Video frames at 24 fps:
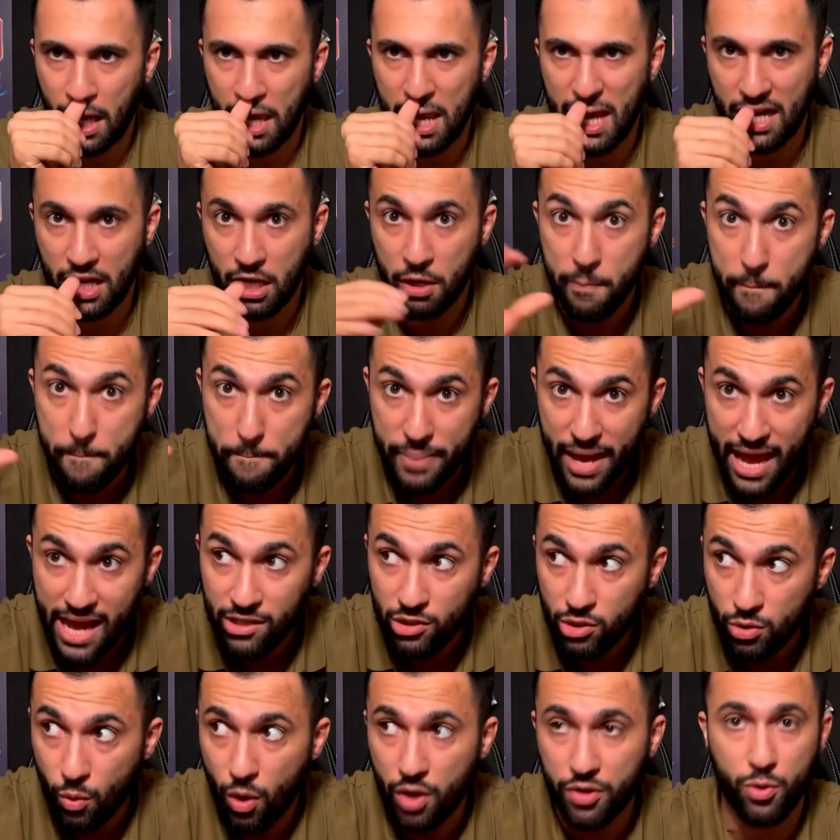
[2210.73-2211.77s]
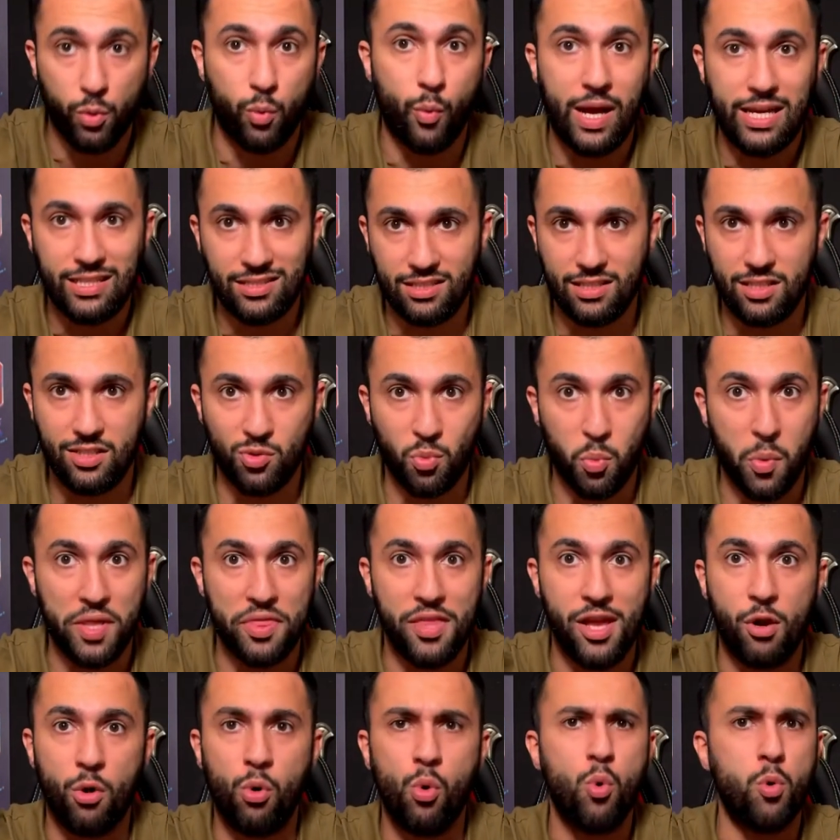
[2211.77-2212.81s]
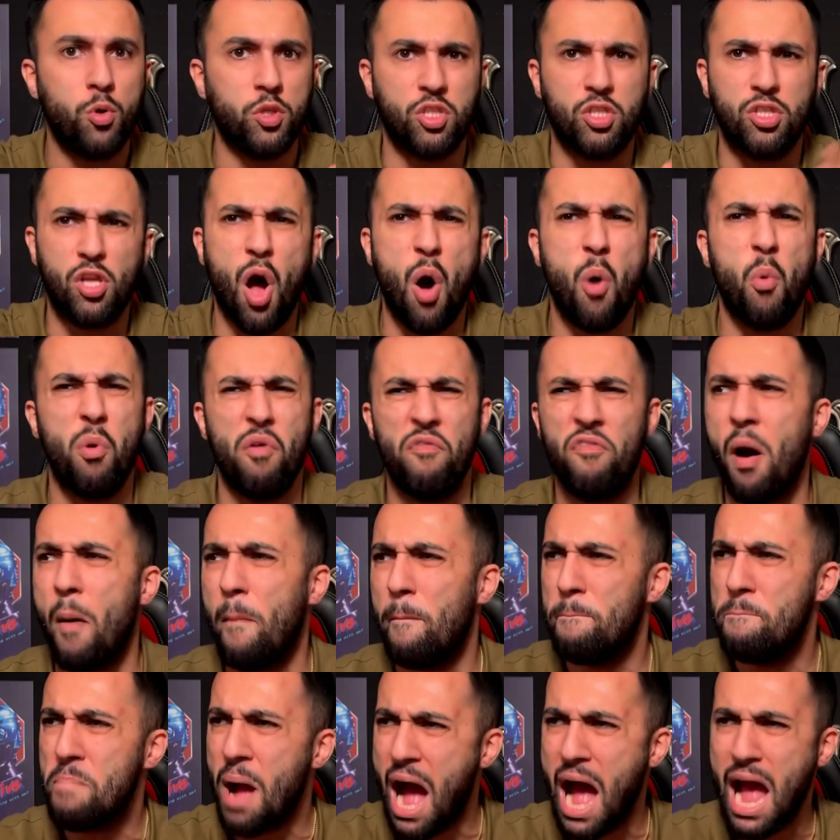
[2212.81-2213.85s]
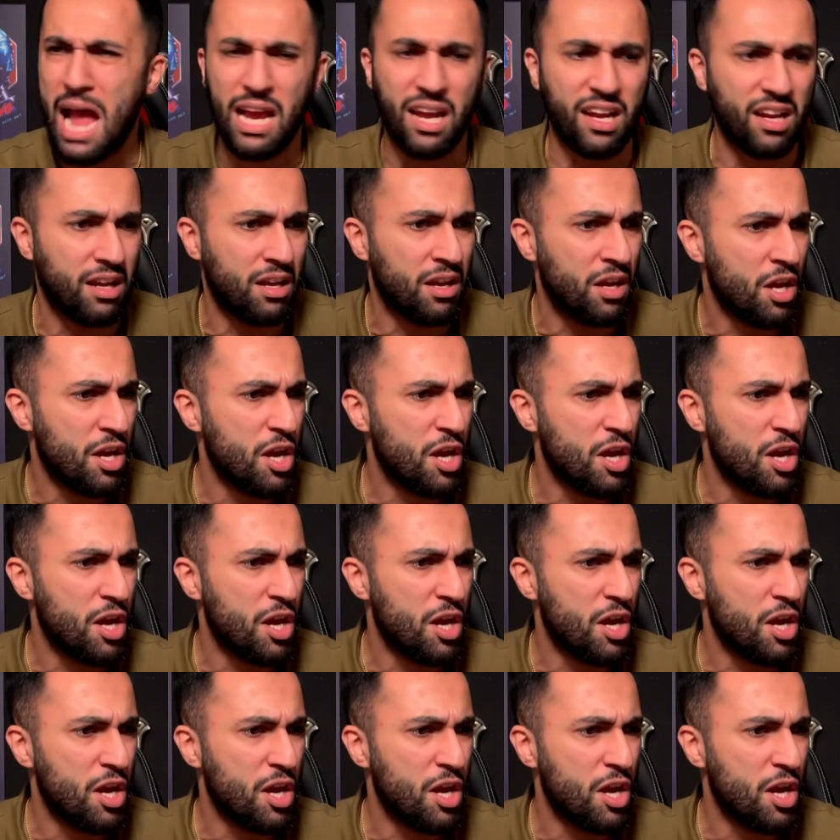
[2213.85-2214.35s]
Like, compared to other Westerns where they all start with a bang,